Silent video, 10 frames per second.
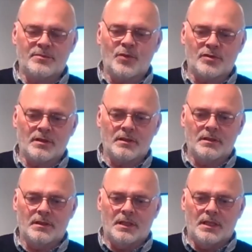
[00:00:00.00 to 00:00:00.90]
model.
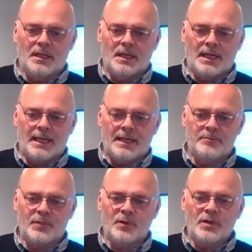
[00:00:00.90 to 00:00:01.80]

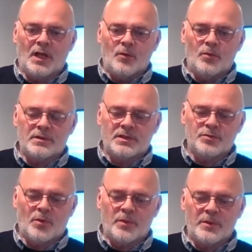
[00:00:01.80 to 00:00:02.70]
Because
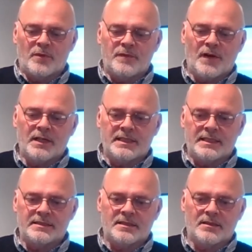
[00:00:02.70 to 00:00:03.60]
um, what we were finding
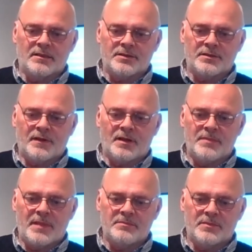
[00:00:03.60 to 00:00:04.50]
is a lot of our
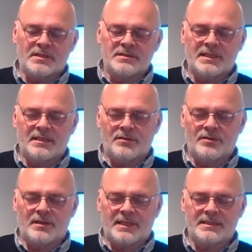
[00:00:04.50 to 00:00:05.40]
members, say a
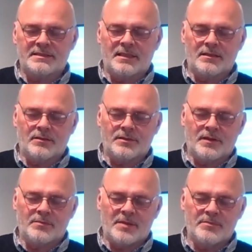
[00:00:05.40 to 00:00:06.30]
lot, I can't say a lot of
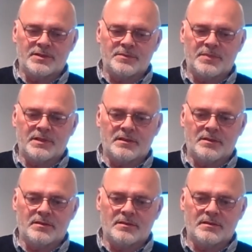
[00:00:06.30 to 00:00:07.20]
our members, but uh,
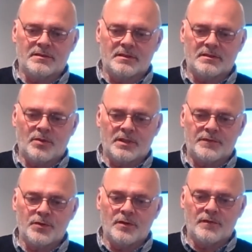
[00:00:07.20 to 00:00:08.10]
quite a
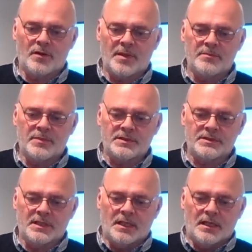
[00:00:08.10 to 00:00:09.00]
few of our members